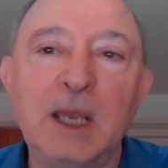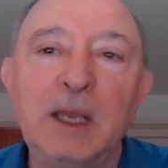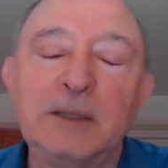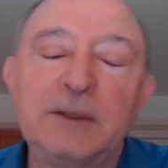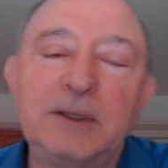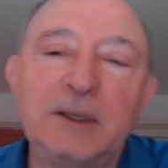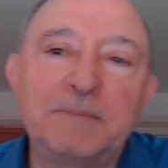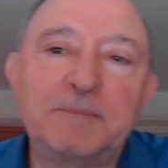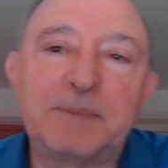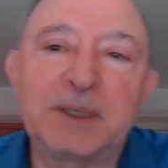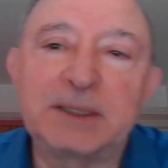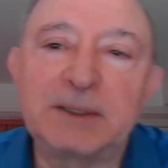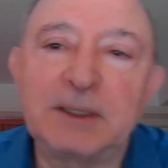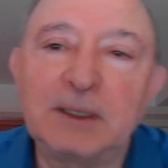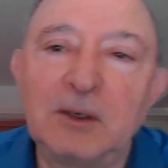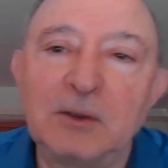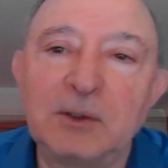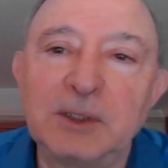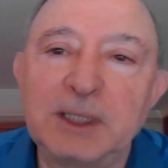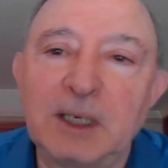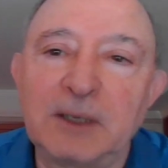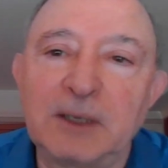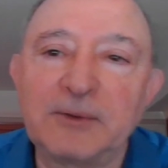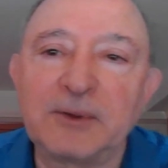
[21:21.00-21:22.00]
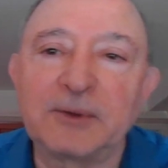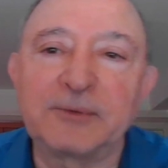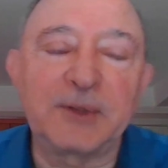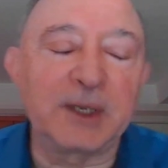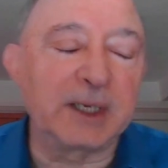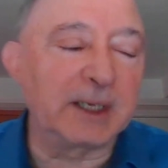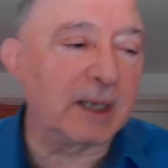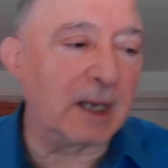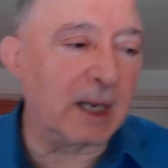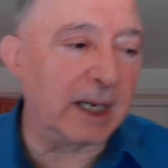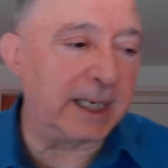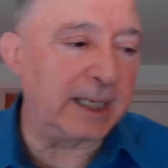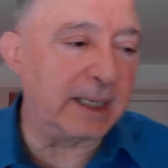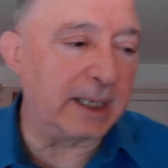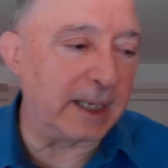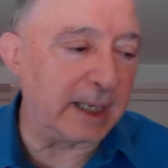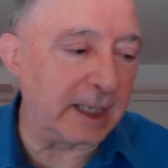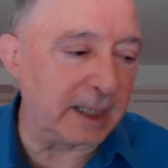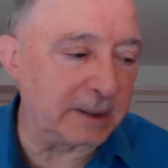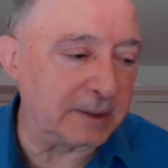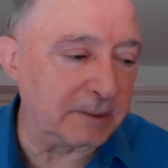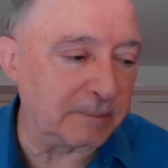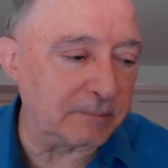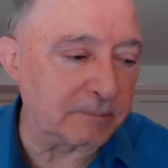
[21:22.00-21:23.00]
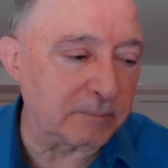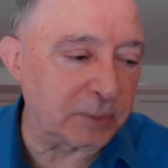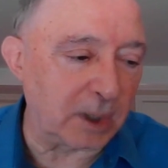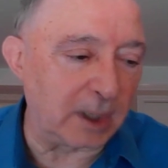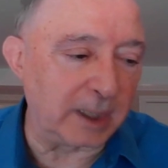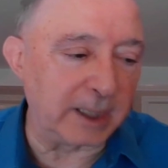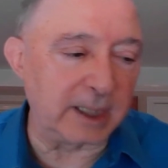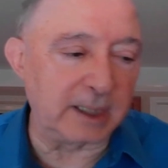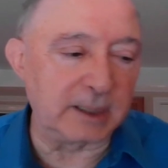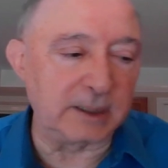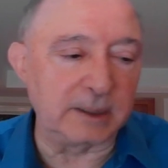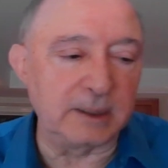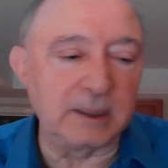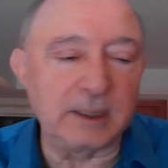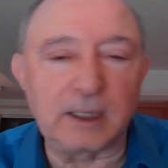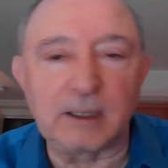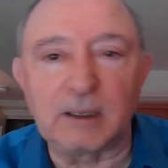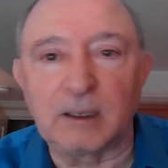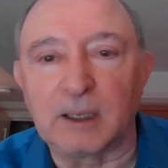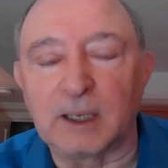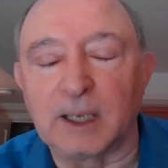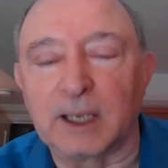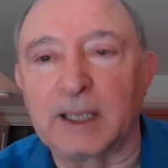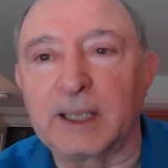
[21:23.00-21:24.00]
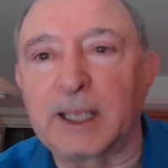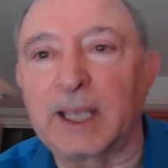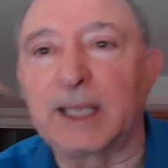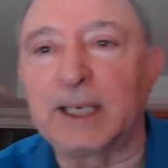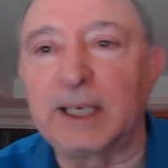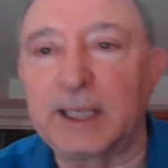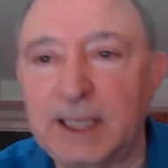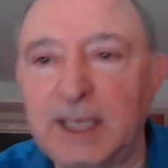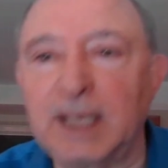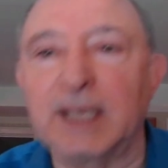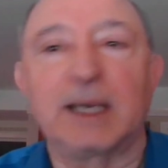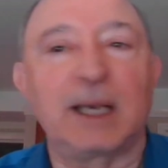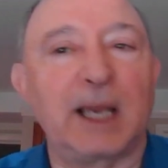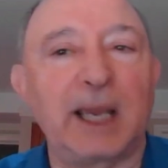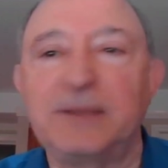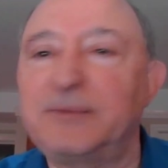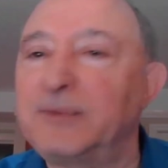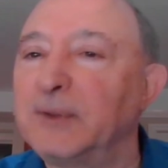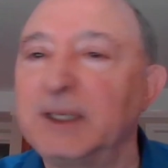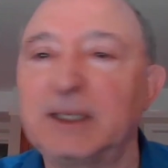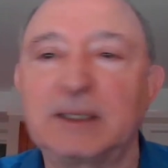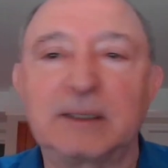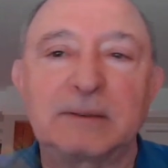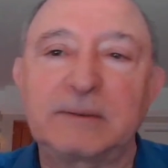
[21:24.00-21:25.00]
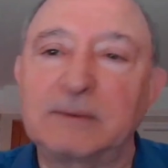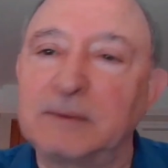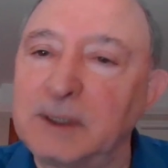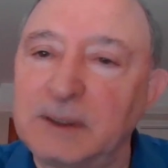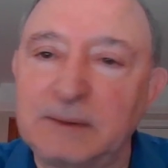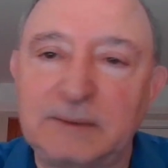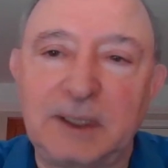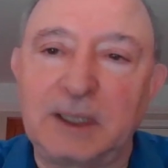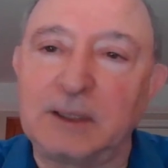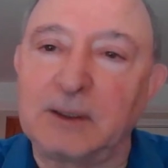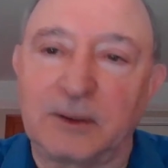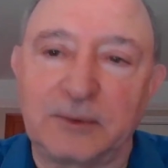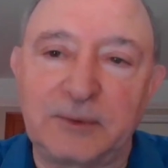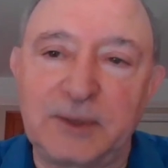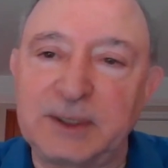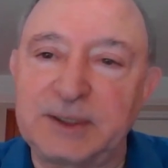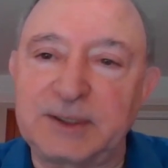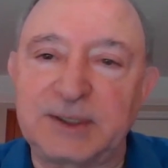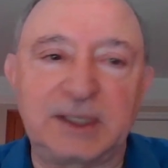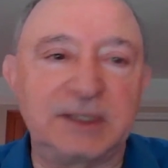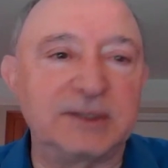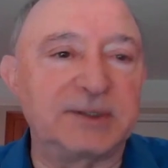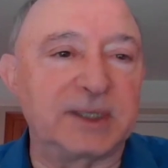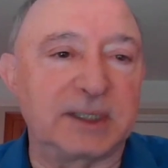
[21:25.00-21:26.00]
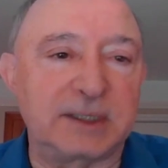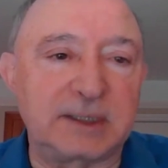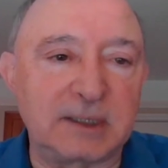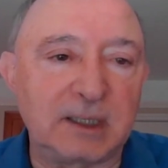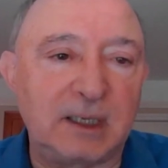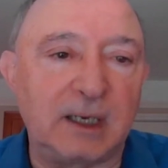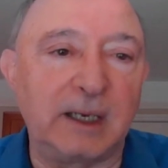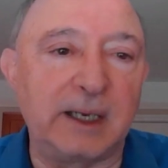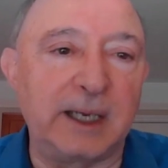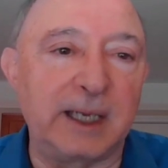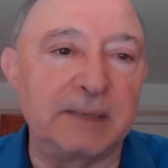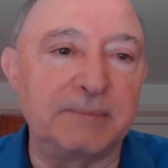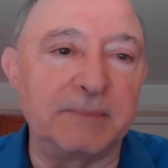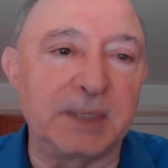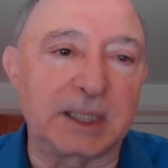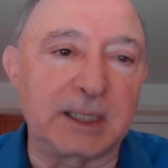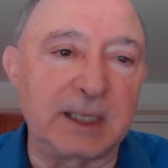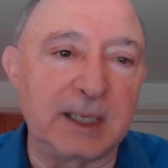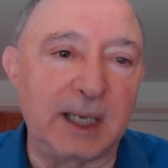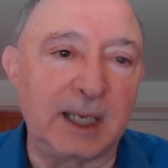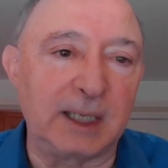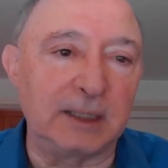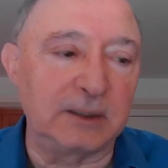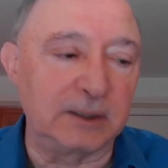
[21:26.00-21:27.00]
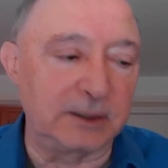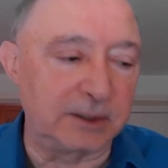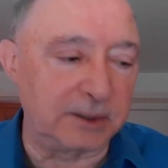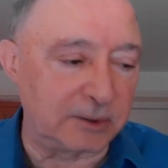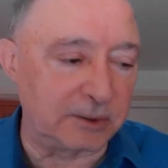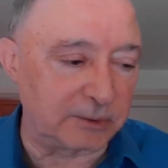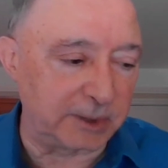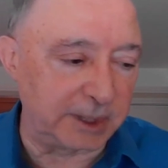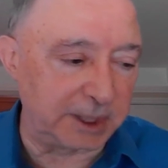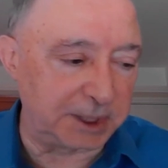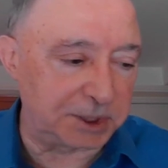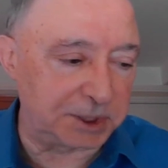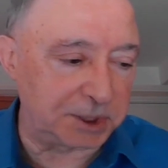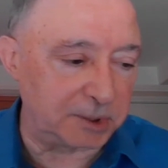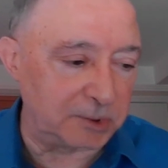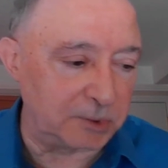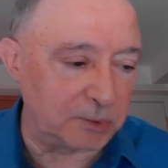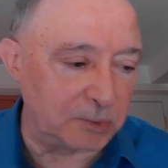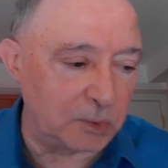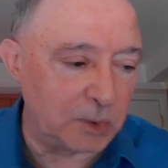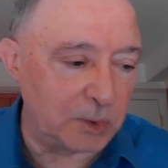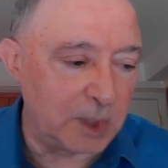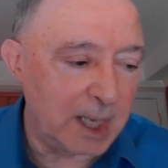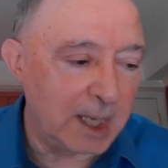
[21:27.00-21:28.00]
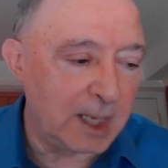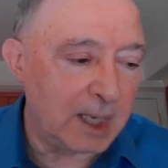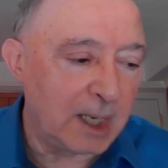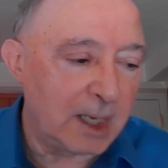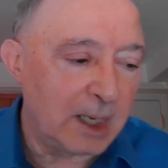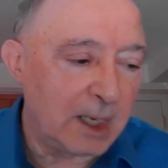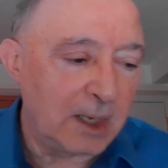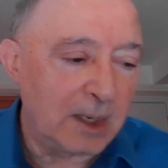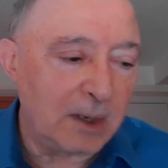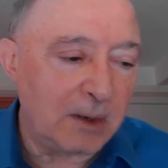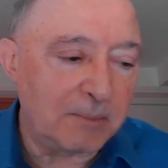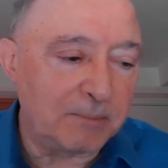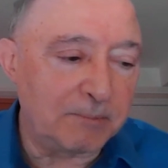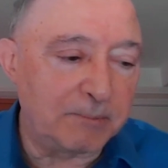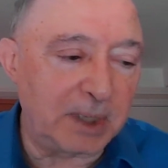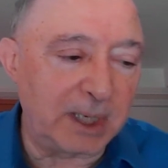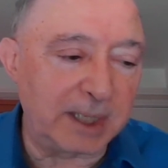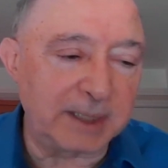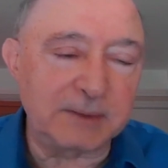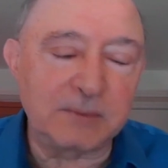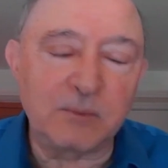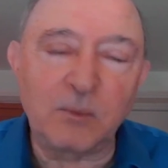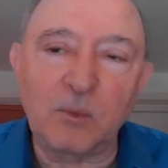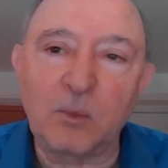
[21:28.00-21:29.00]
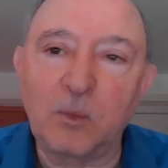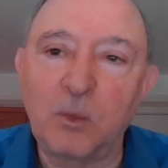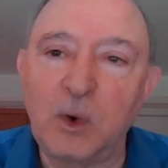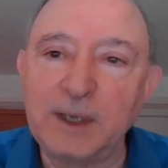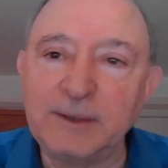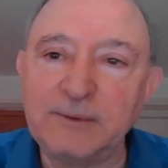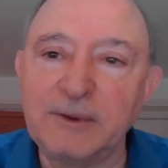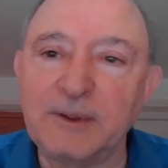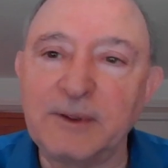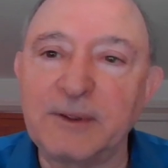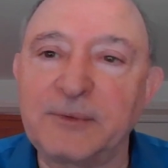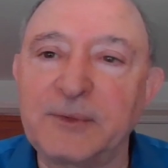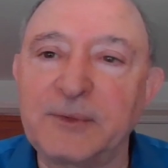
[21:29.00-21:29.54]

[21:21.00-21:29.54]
But the only other thing I'd add, Brian, and again, I think, this is a calendar issue, but one of the